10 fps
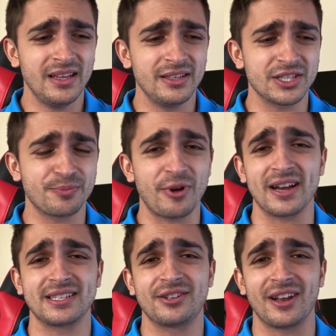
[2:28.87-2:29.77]
just
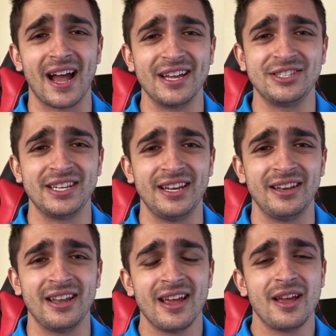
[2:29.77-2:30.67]
practice good
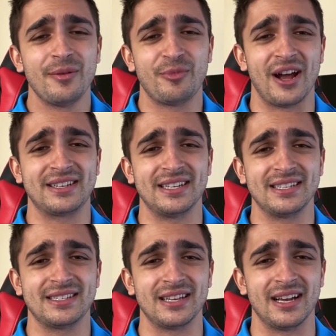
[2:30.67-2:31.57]
hygiene,
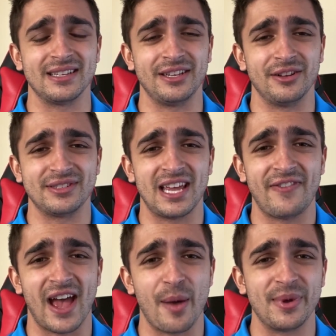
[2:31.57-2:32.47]
practice uh, you know
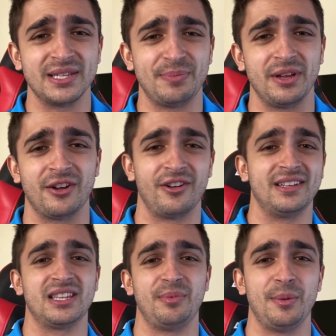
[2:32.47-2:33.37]
safe habits be
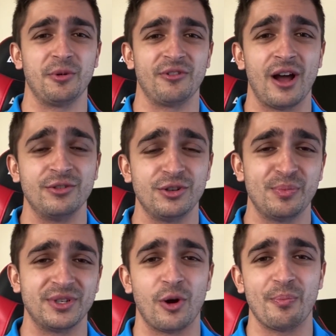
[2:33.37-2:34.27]
courteous to the people around you
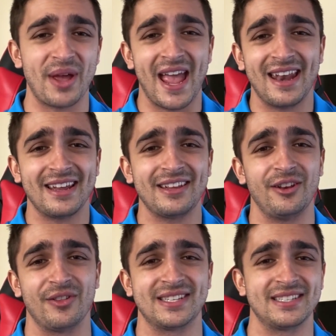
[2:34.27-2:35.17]
but don't panic you
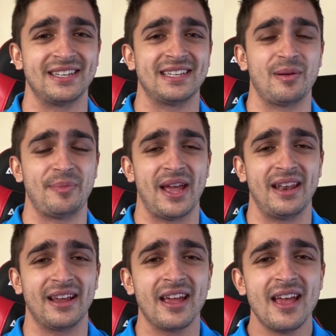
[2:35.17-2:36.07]
know this isn't a time to
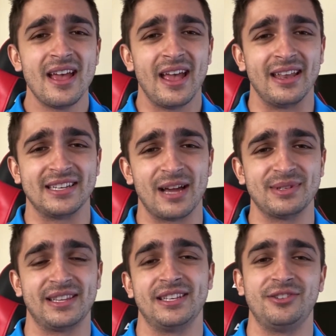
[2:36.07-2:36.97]
panic in times
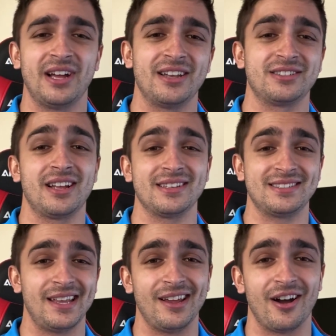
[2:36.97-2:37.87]
like this you kind of just got to
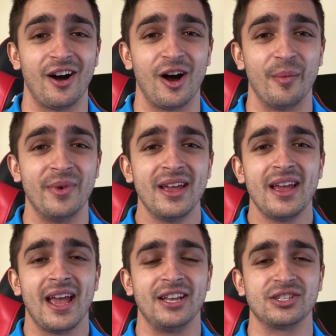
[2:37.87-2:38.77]
stay calm
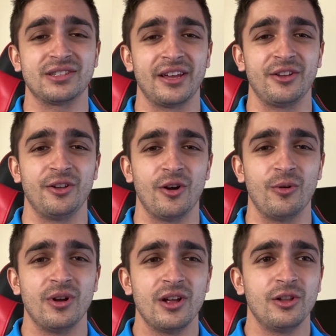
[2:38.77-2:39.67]
and just like you
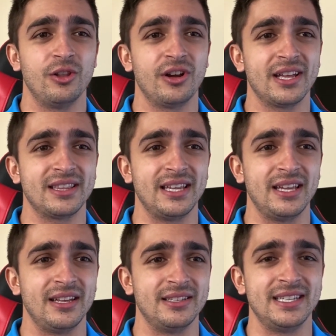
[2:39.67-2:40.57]
know look at
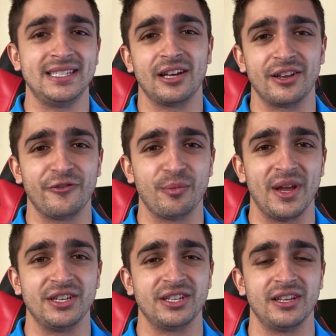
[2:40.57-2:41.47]
the detailed
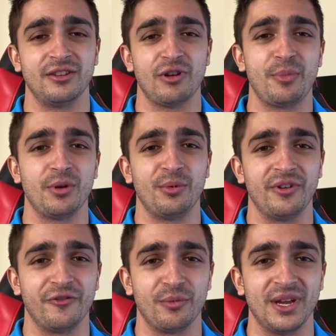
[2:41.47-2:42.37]
information the reputable
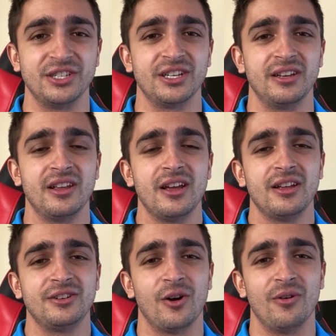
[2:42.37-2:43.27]
information
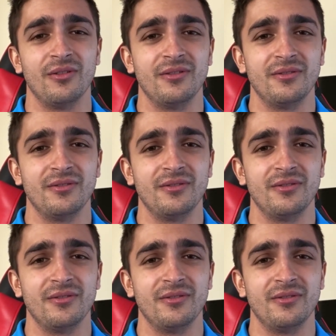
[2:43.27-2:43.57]
don't